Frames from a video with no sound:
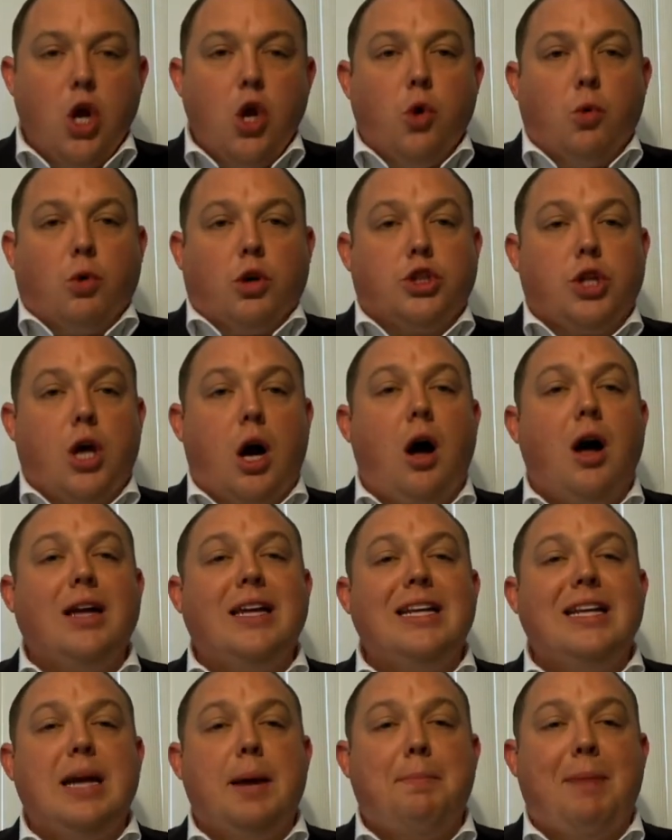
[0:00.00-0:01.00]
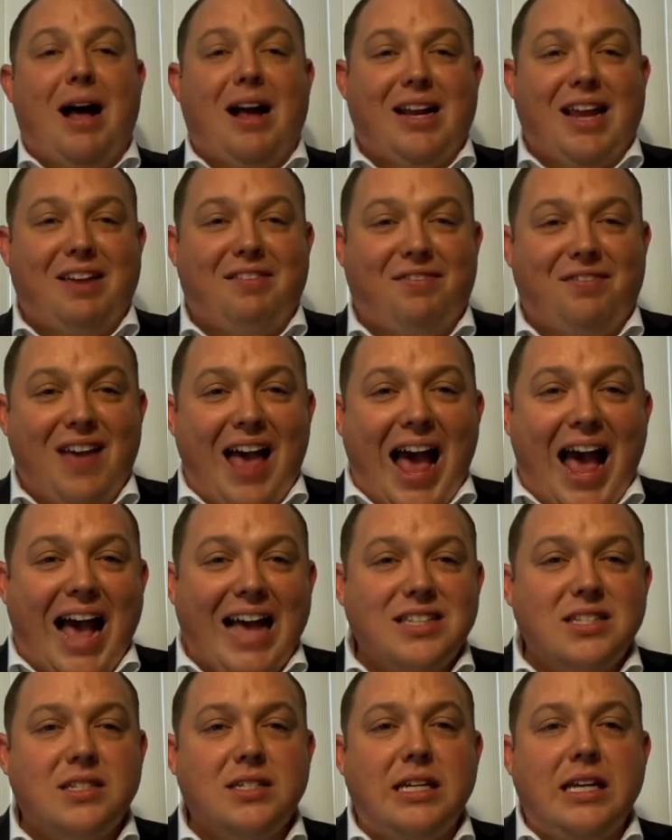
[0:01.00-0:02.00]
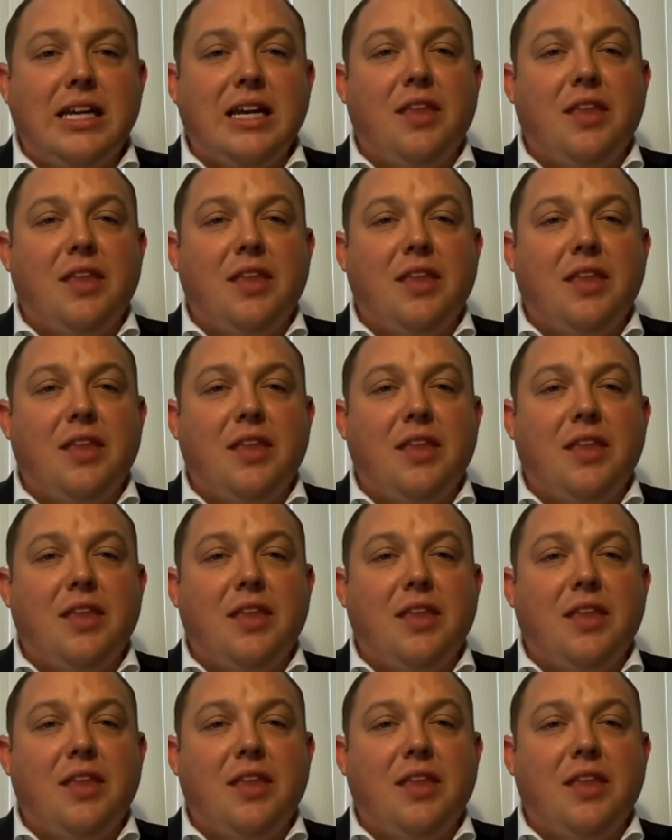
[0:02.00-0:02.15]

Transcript: We're talking about a fast